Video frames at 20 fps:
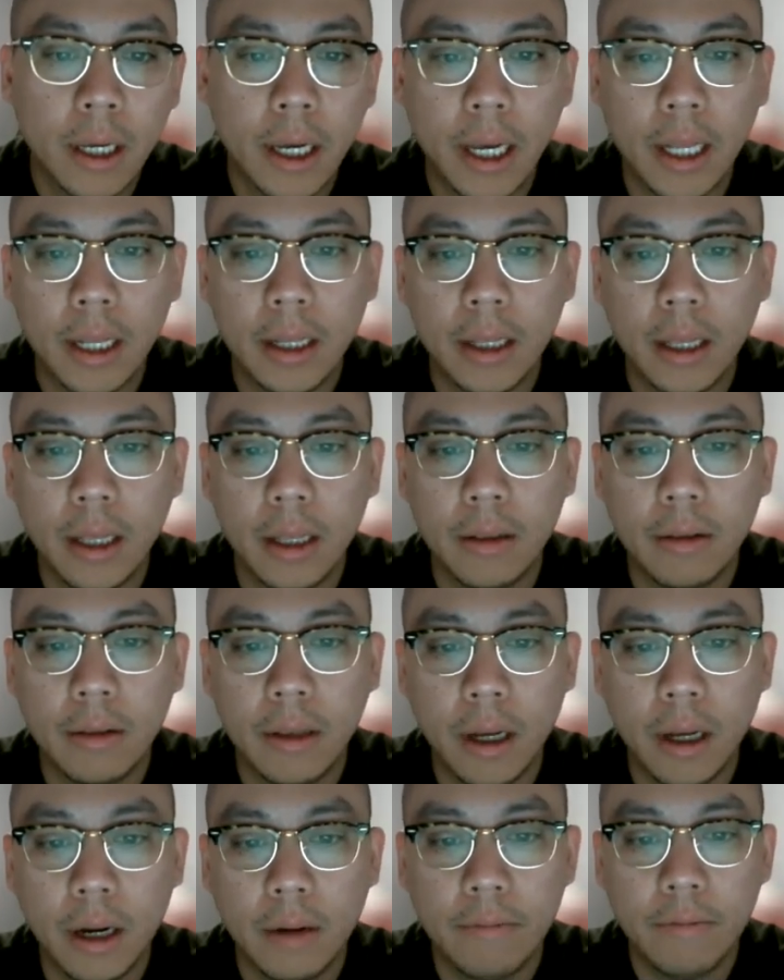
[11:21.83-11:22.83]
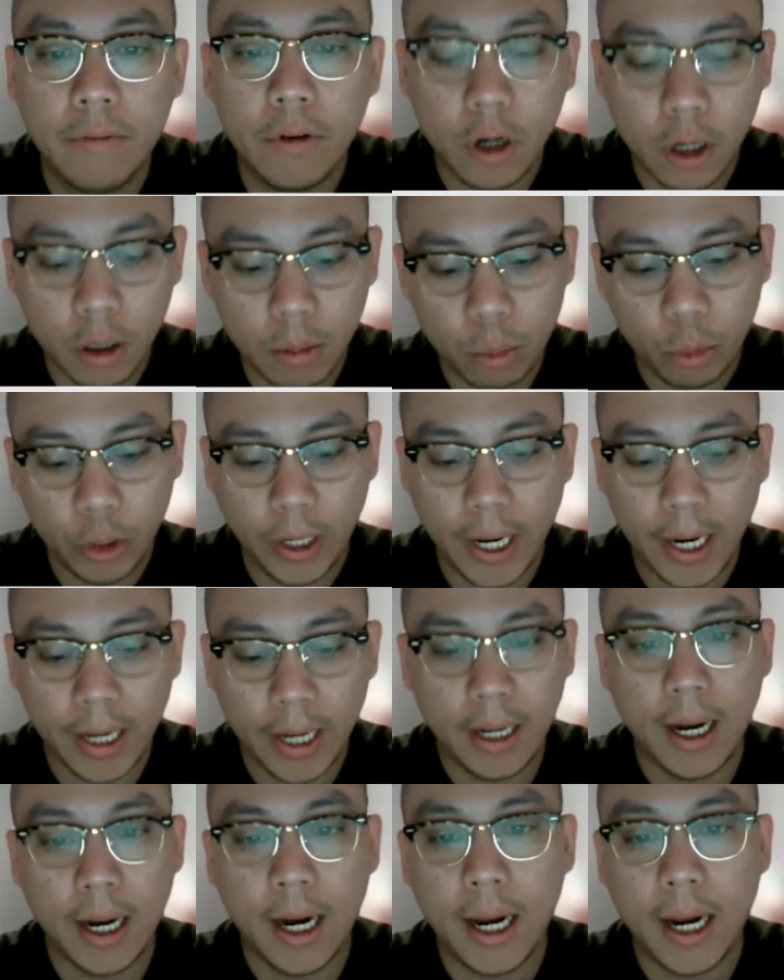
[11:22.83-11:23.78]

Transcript: and then a verb we add